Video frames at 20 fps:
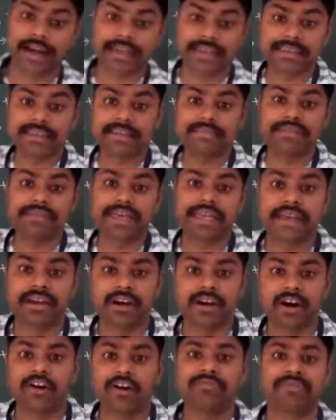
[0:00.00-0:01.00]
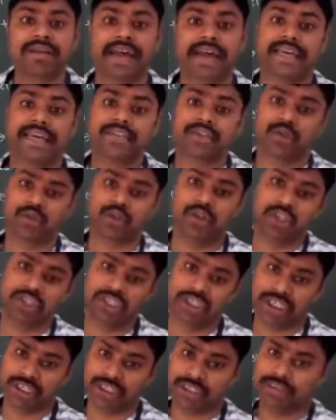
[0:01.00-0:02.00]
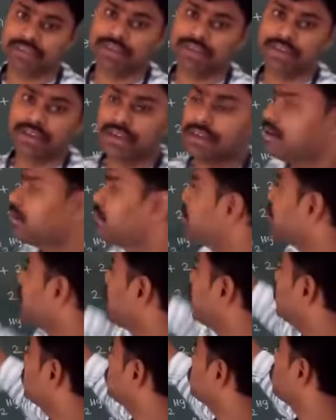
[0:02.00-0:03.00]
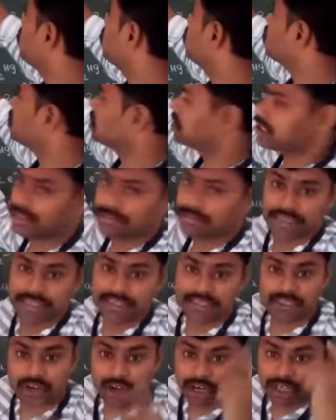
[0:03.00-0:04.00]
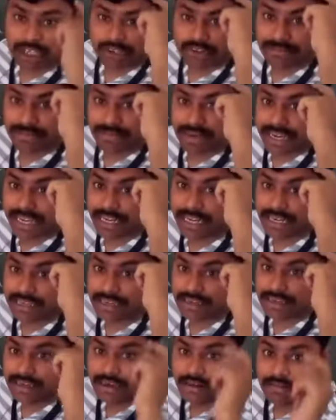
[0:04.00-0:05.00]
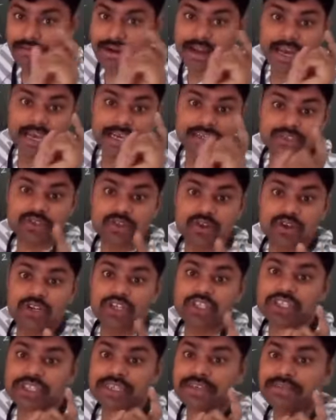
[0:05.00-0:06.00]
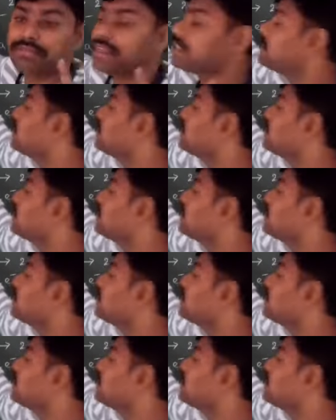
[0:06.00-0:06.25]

What is the meaning of brine solution? Brine solution means not your brain. Brine solution